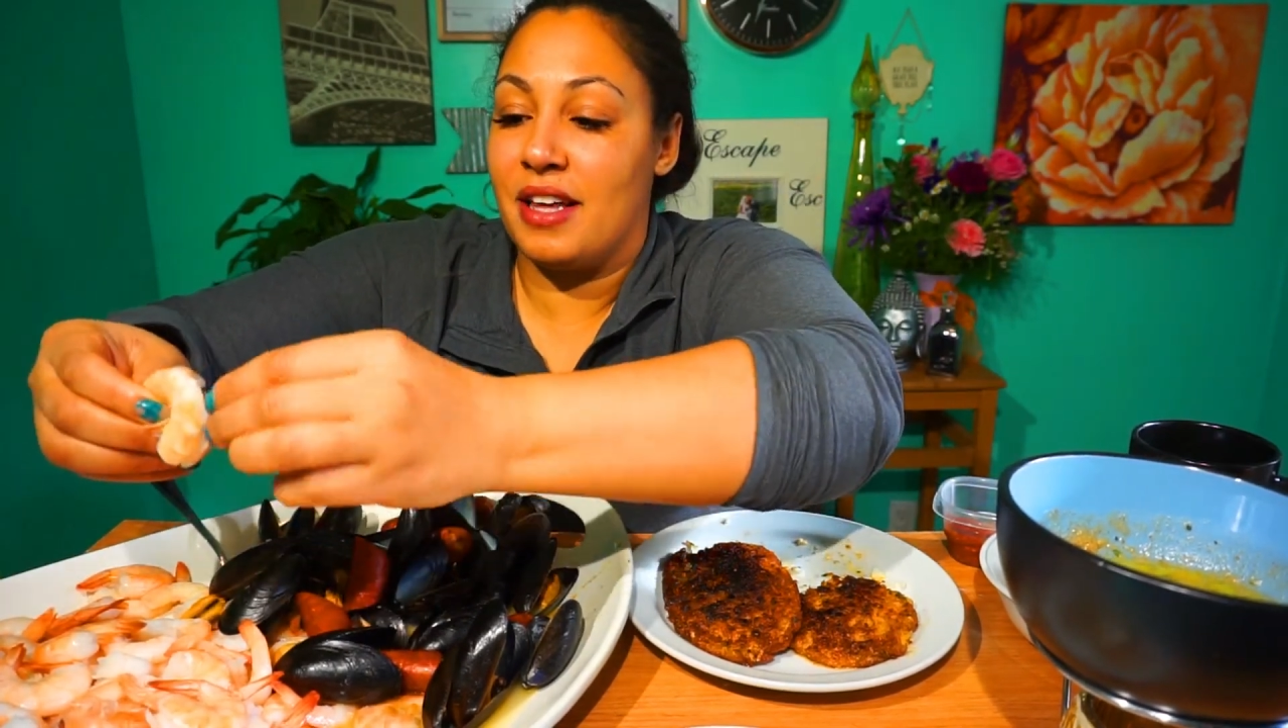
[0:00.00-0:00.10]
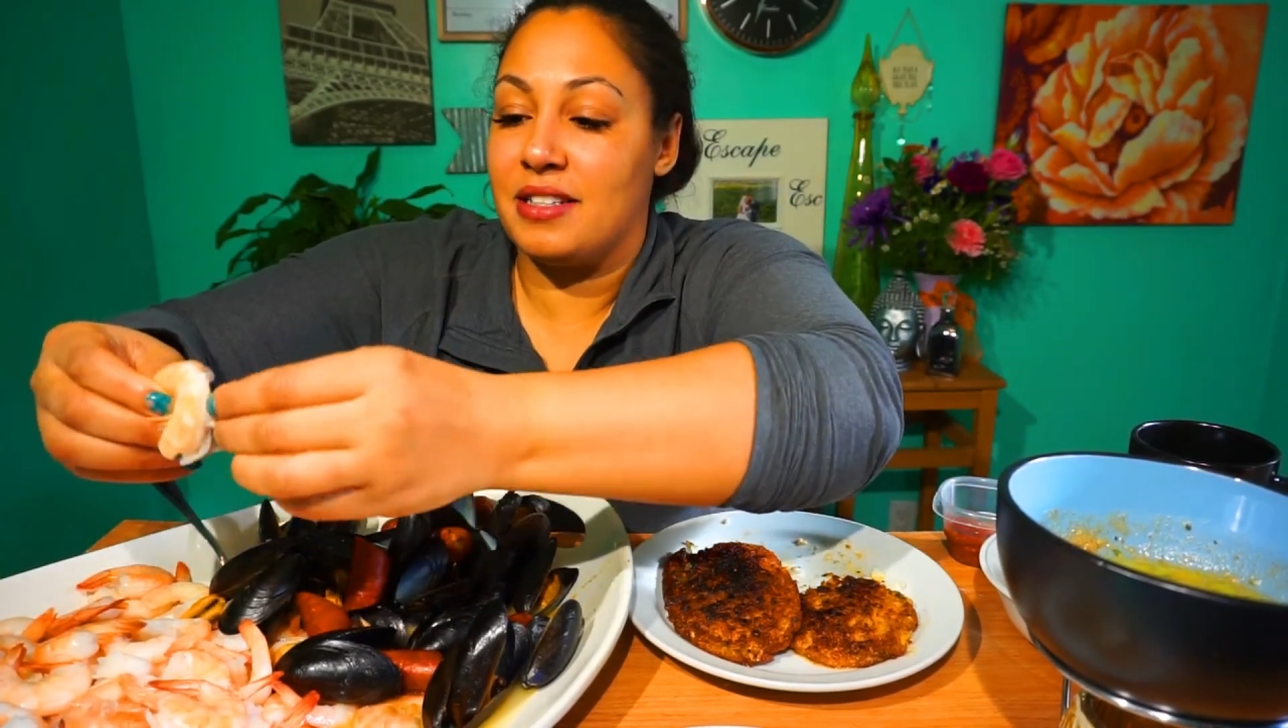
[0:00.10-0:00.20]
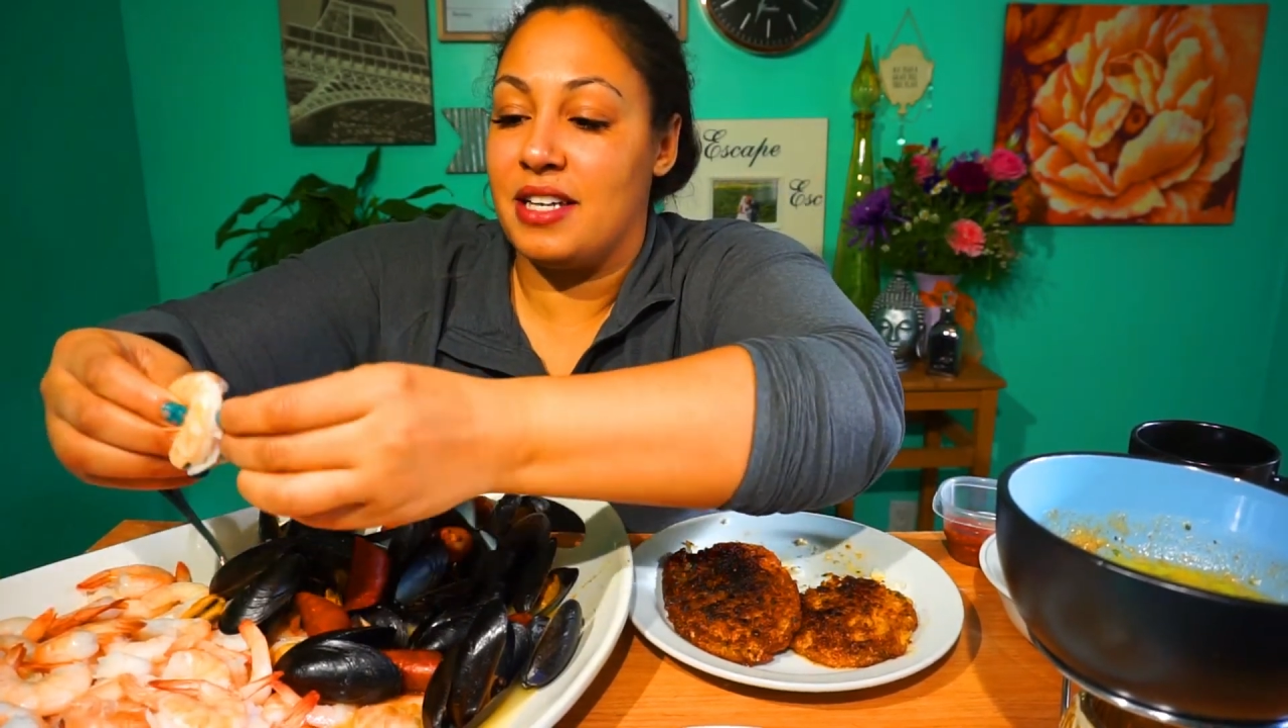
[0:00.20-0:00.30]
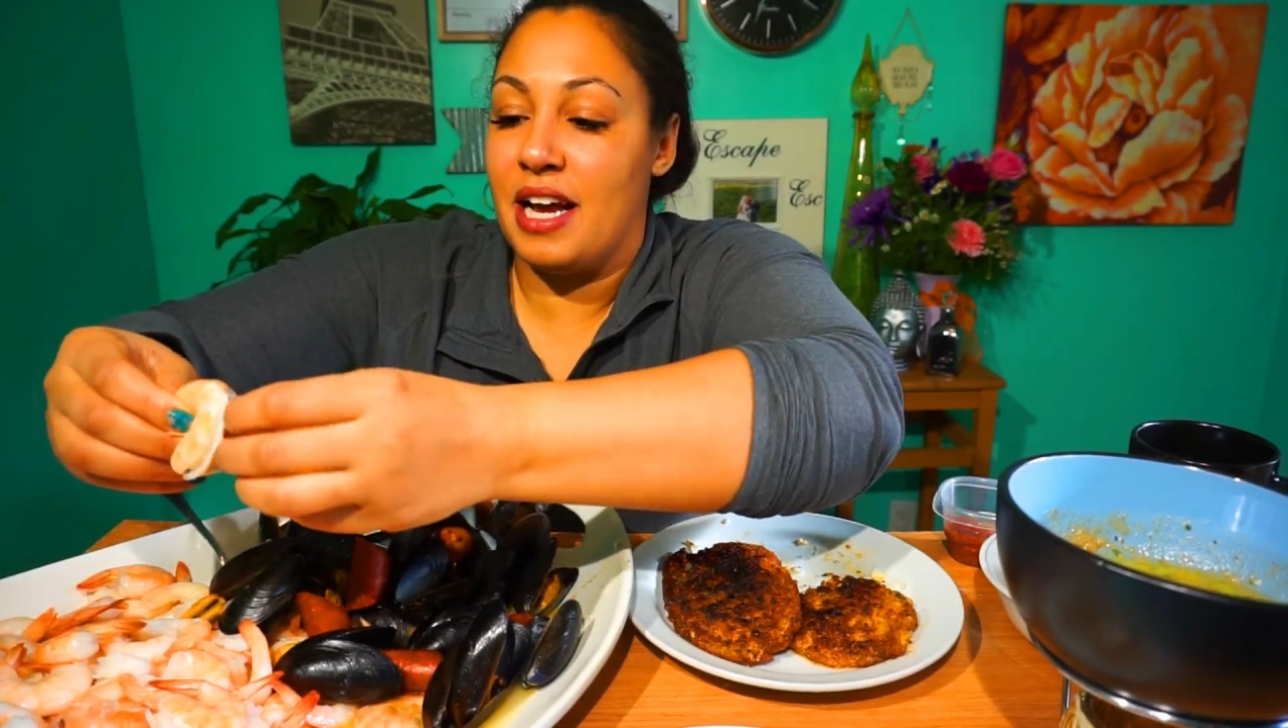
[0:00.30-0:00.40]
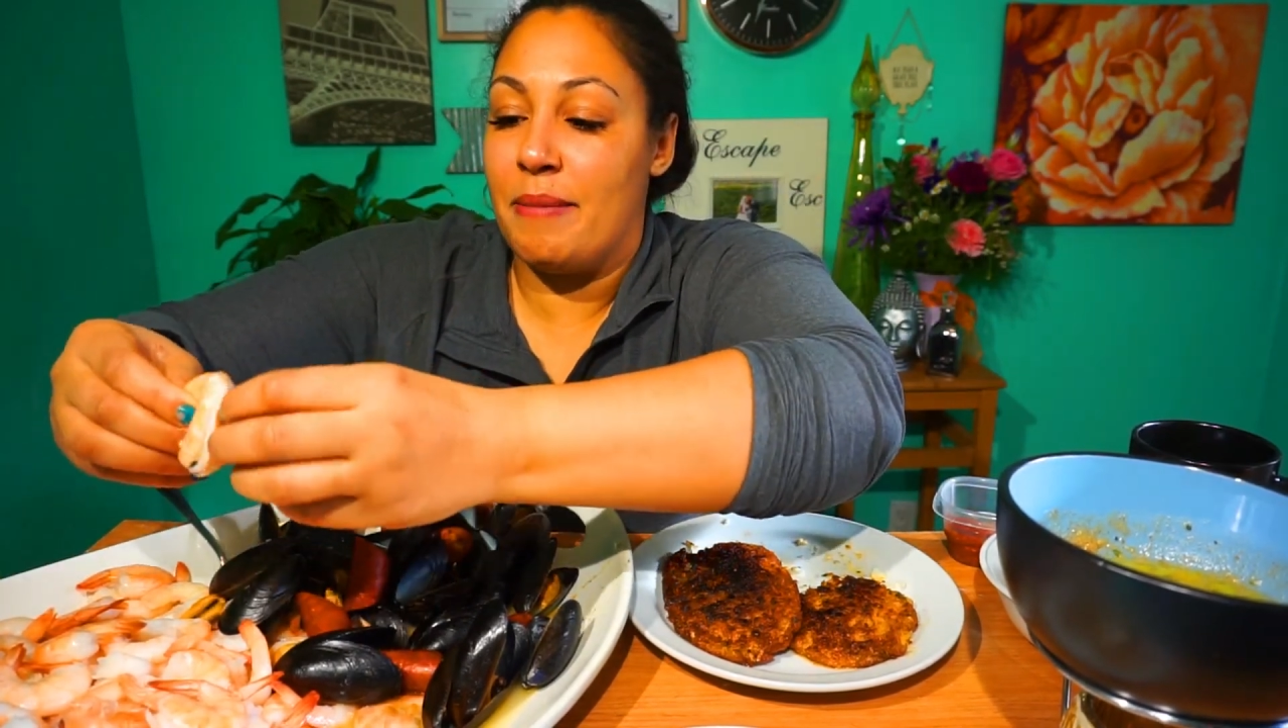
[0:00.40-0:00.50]

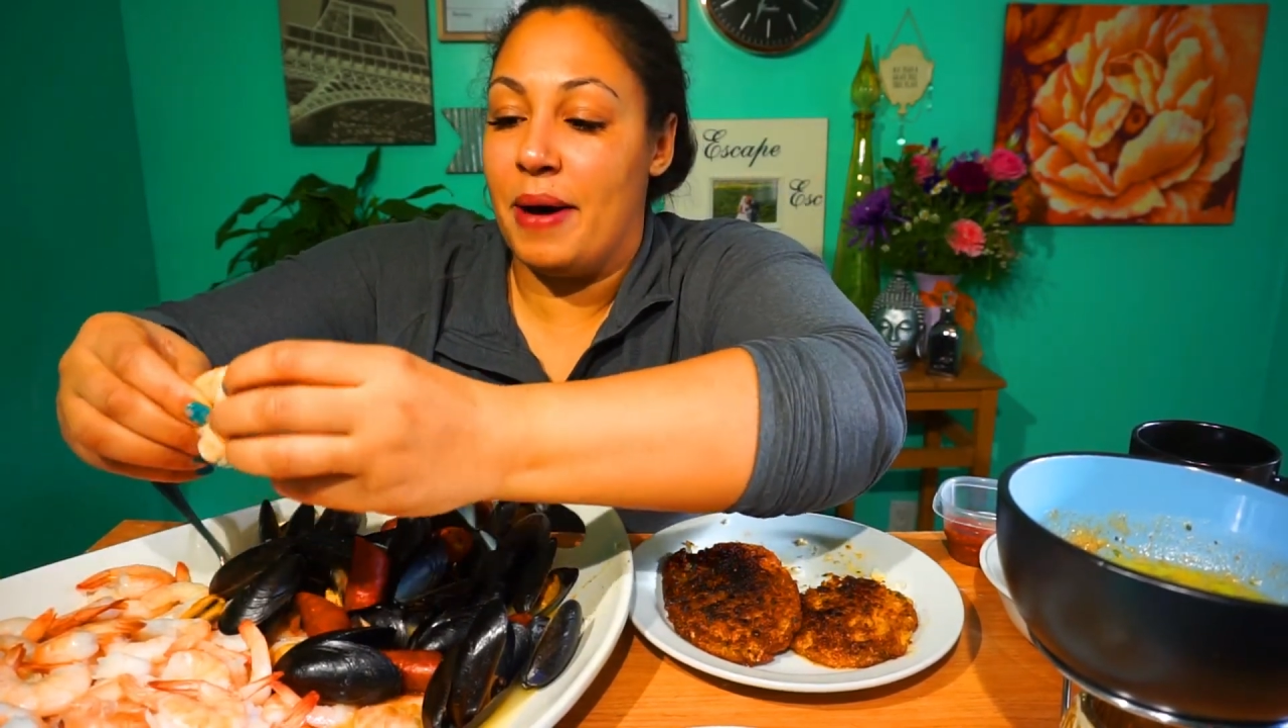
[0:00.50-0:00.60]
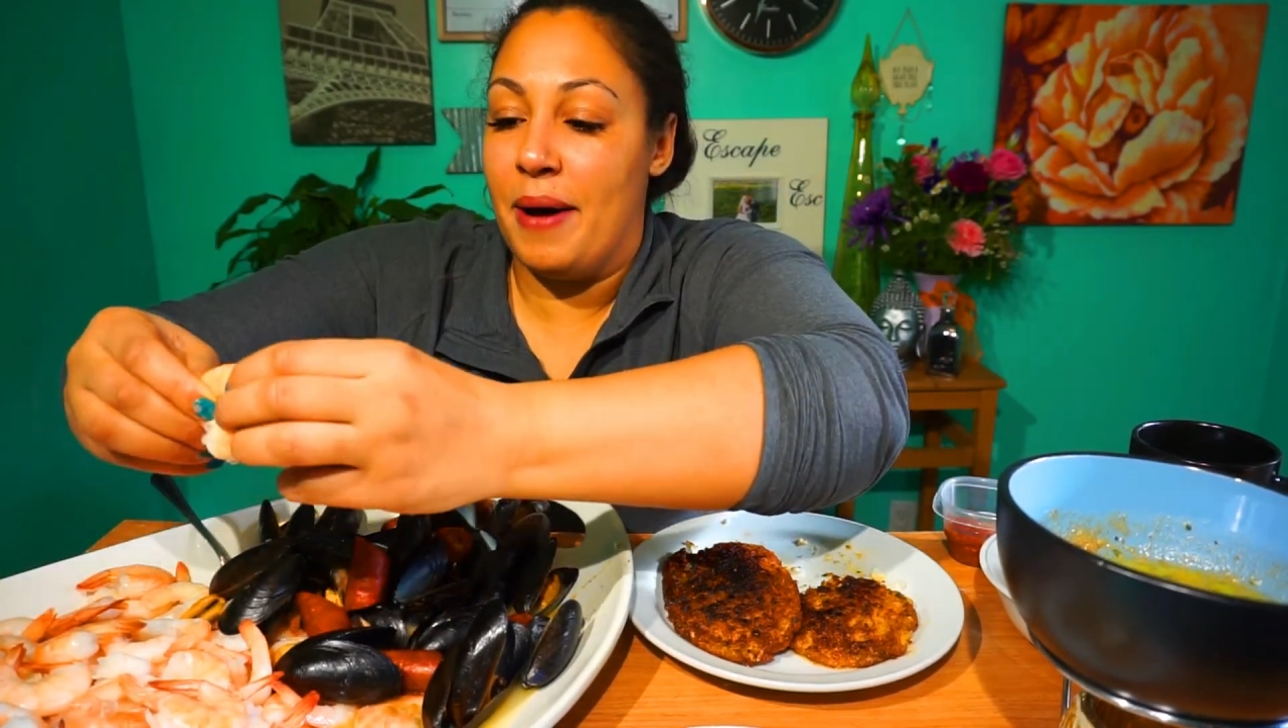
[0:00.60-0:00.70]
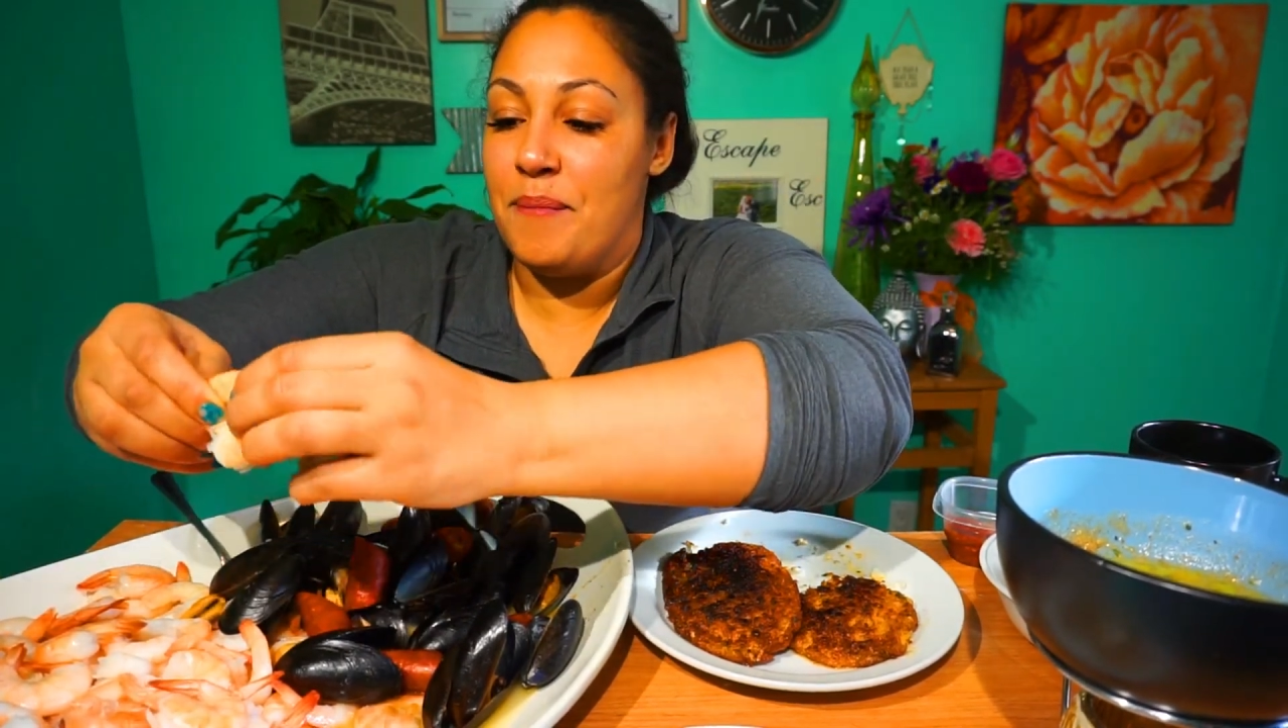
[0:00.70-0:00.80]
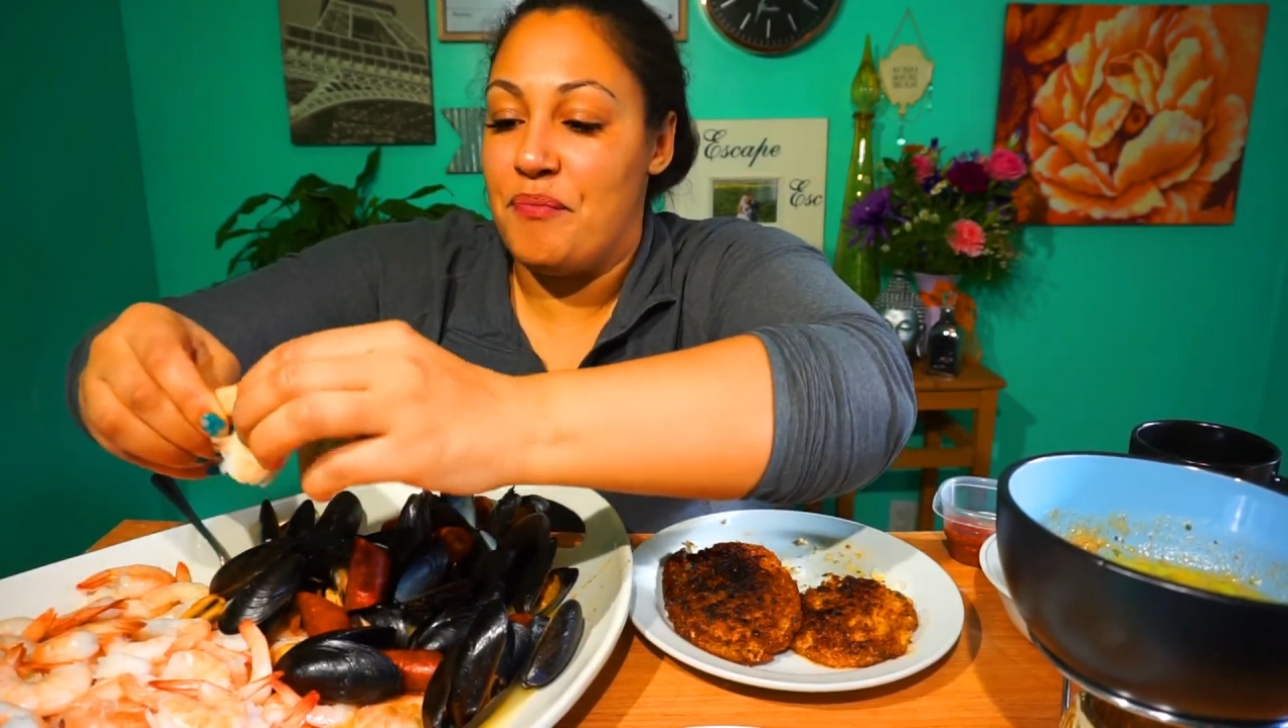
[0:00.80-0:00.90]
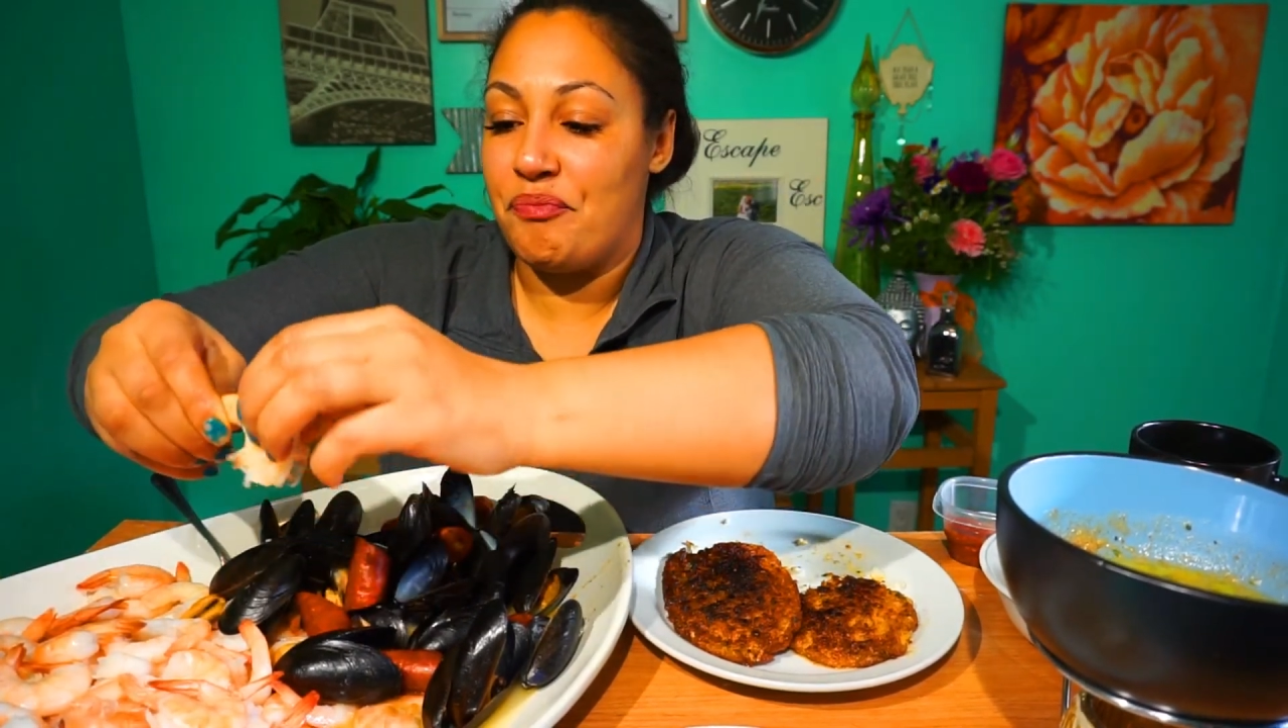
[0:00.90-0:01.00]
today, but